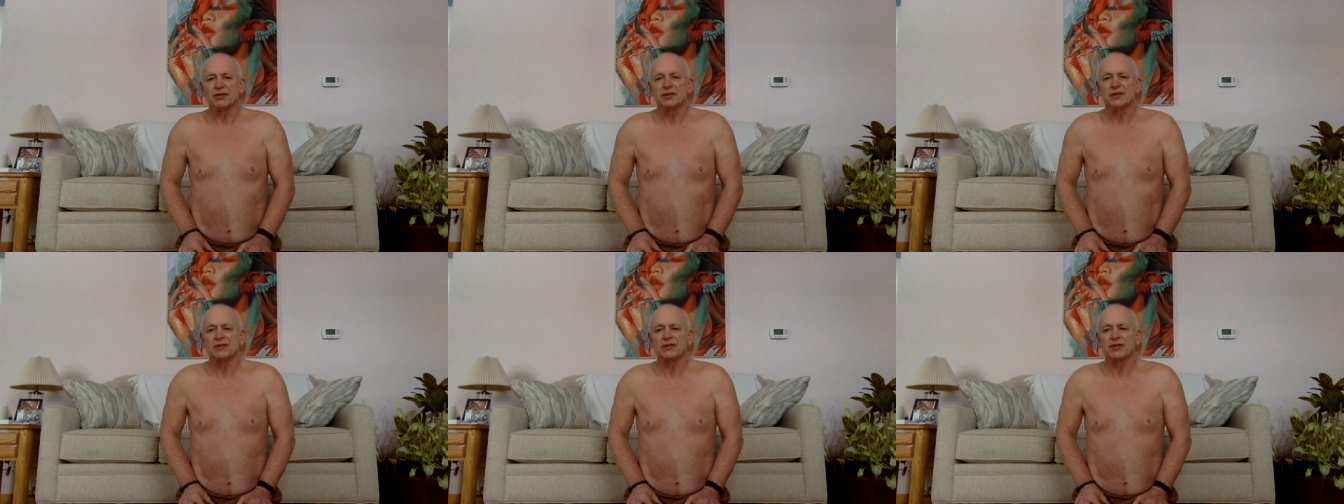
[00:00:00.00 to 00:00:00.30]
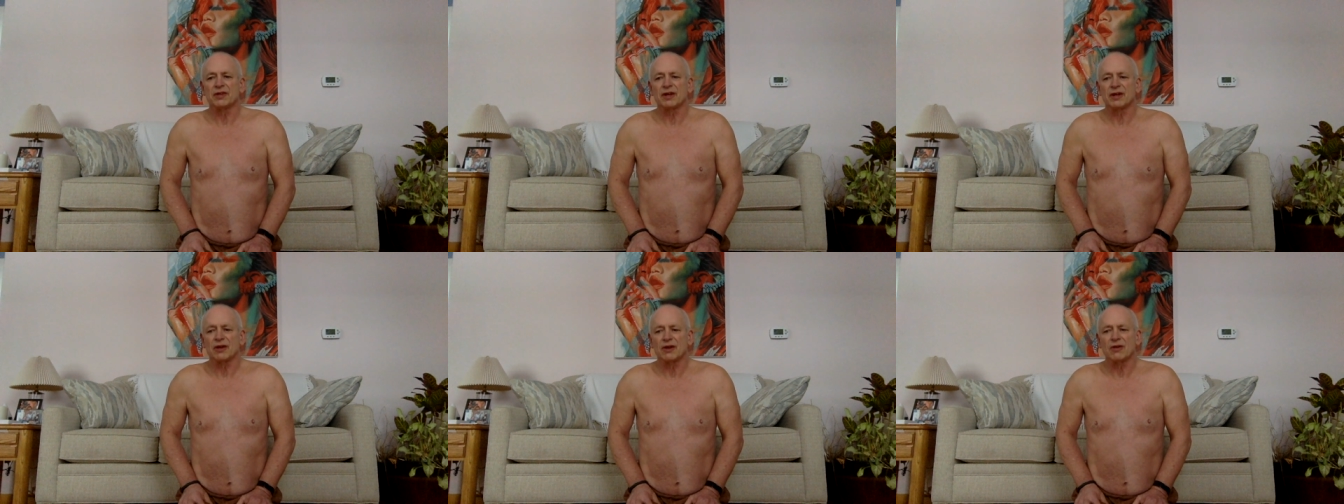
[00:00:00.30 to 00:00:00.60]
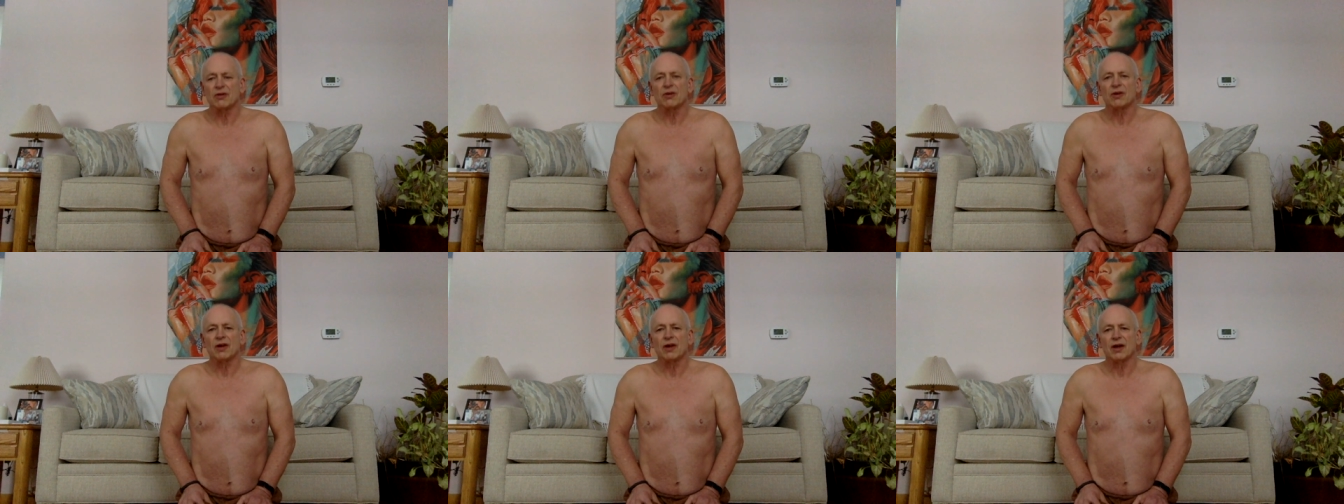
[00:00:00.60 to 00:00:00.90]
It's like,
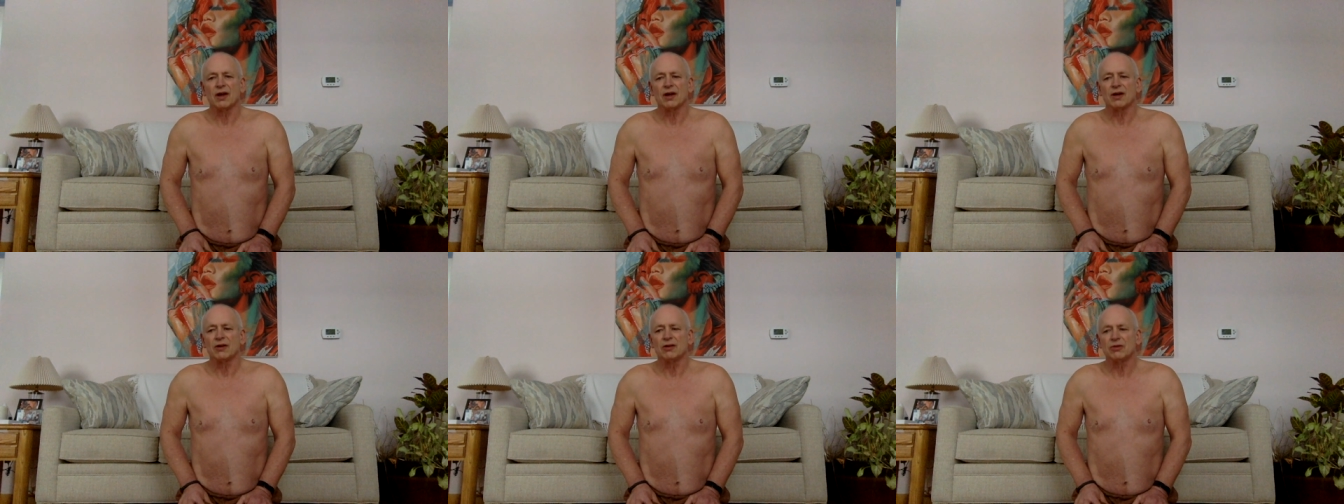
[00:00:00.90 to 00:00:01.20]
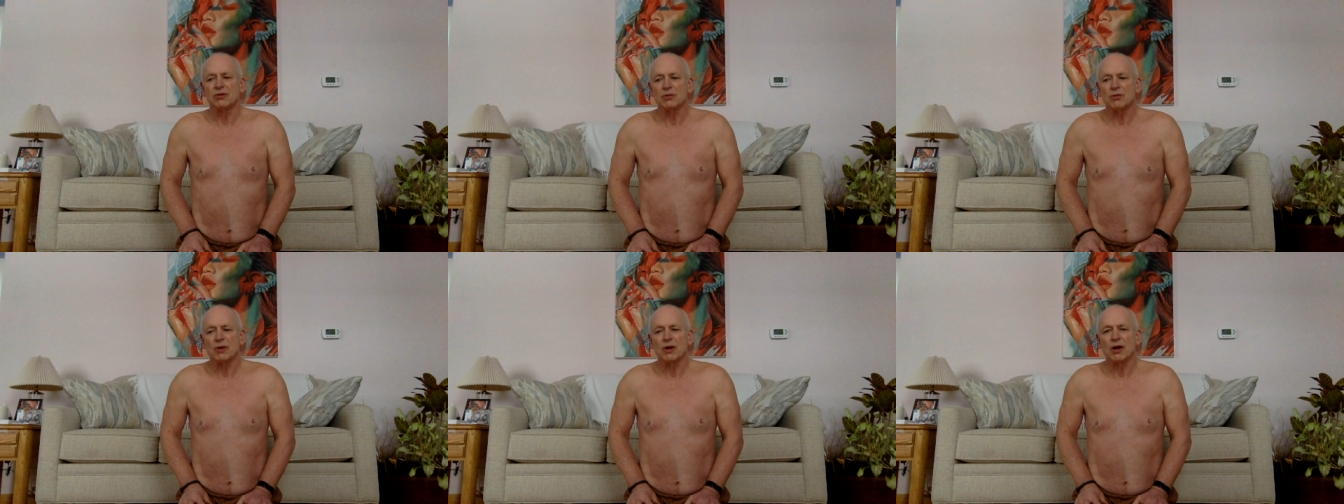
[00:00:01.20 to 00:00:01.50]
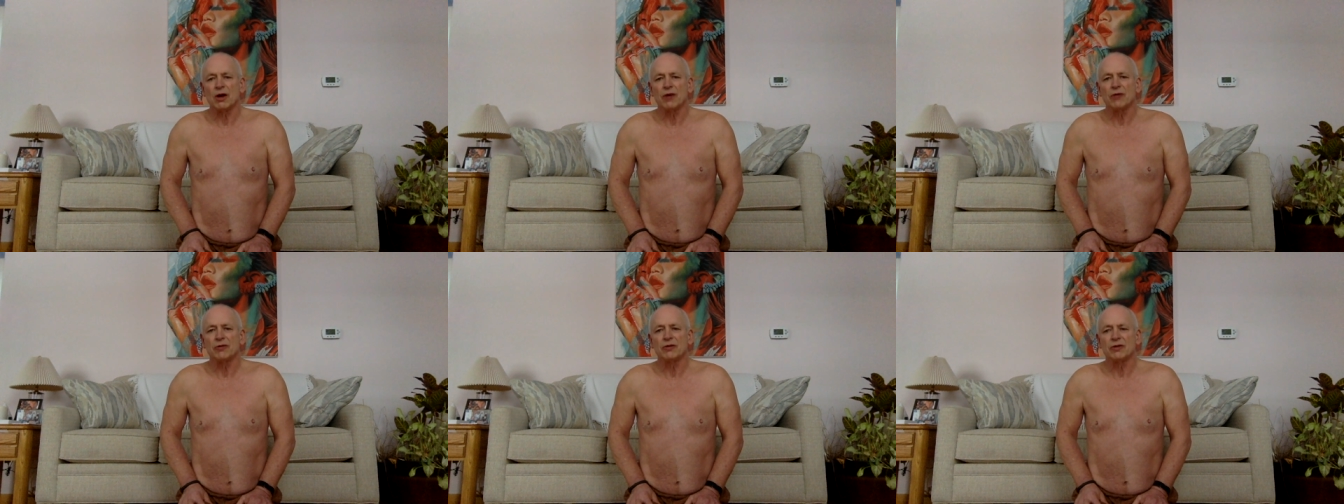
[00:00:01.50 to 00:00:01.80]
okay, do
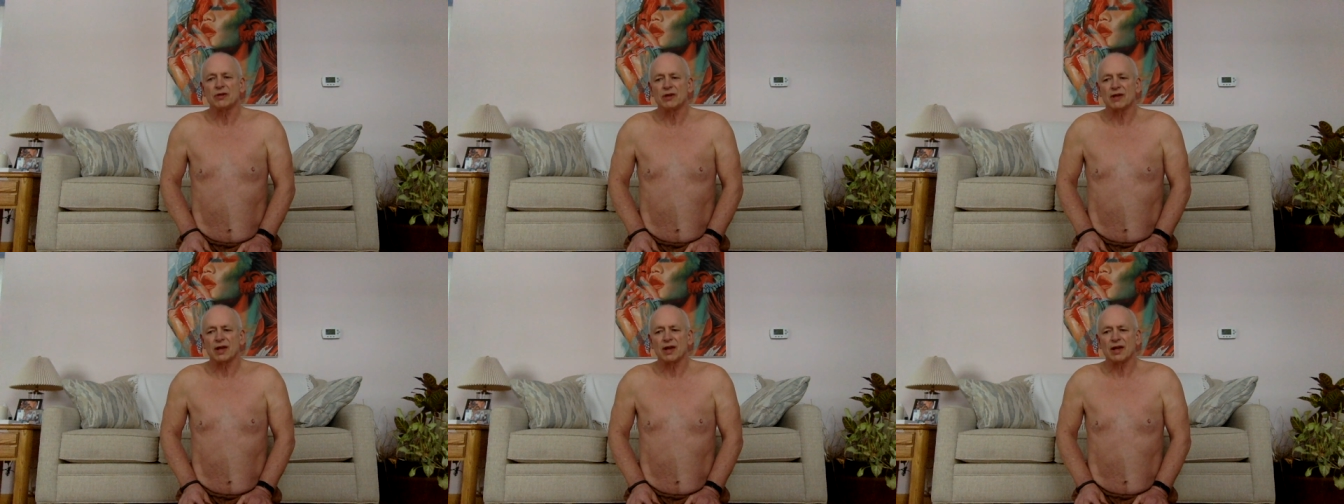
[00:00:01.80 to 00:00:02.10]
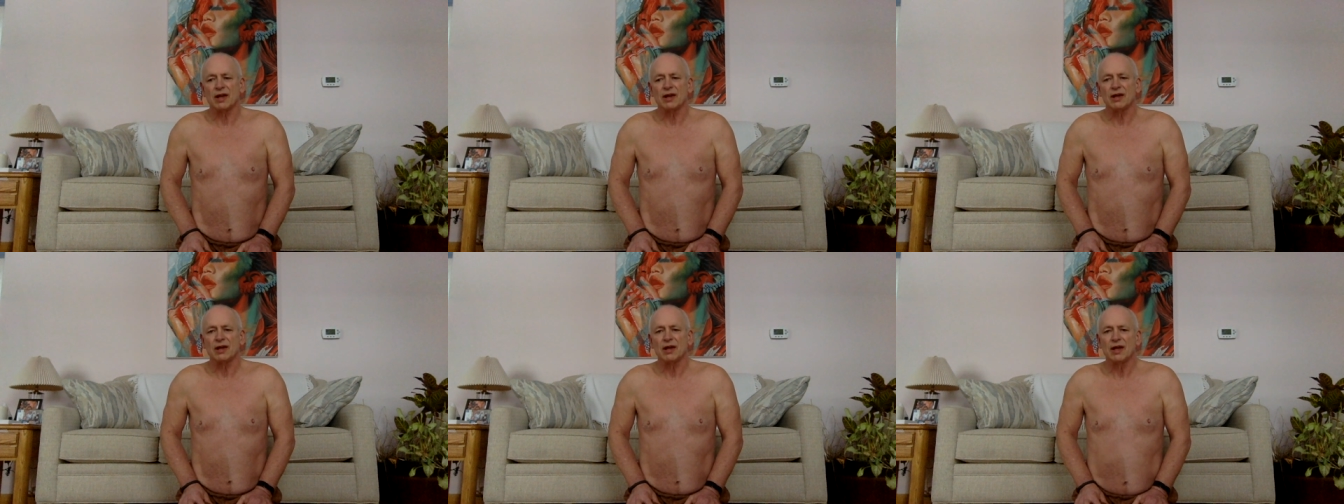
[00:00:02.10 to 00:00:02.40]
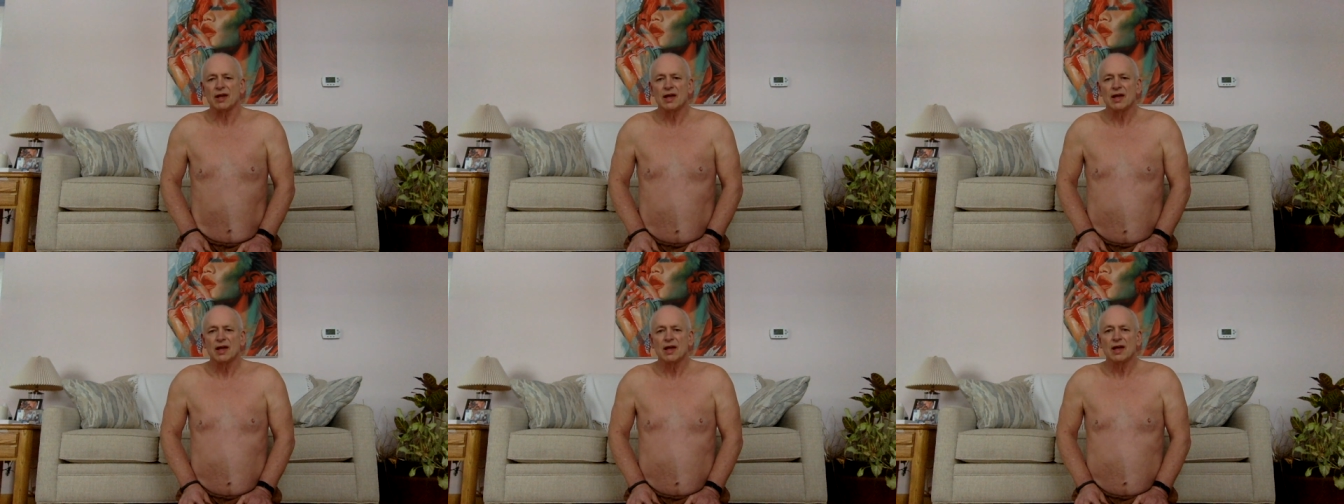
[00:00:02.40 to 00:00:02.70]
108.
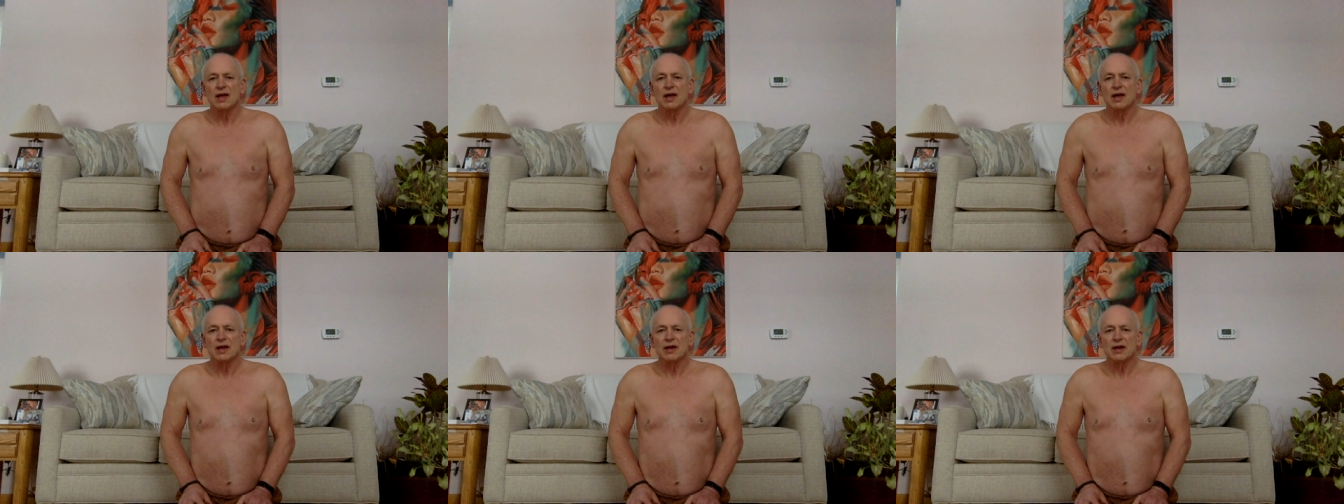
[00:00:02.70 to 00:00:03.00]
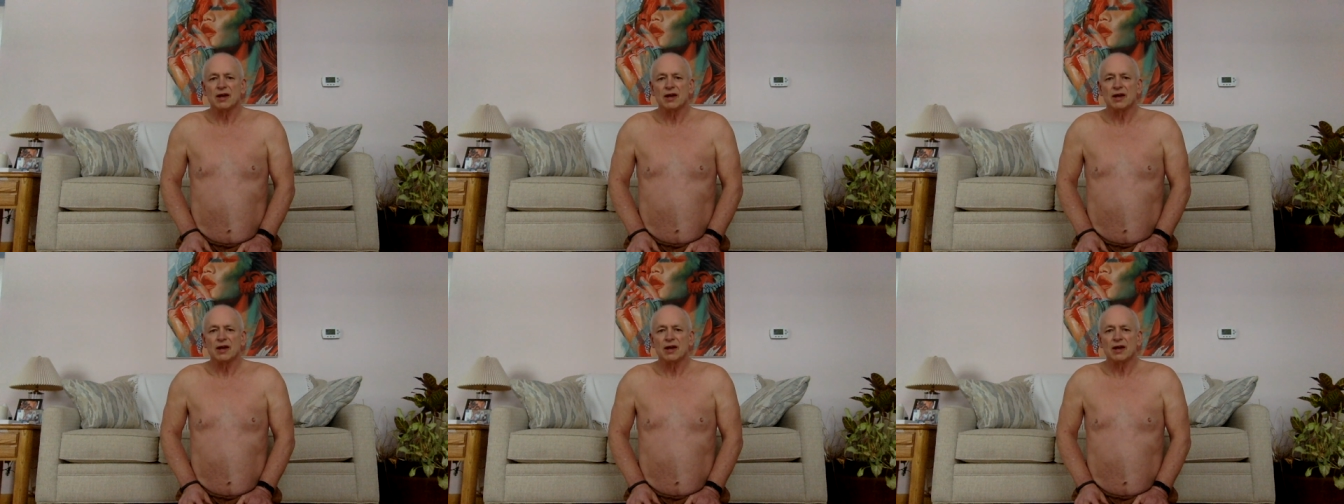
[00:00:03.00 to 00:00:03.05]
And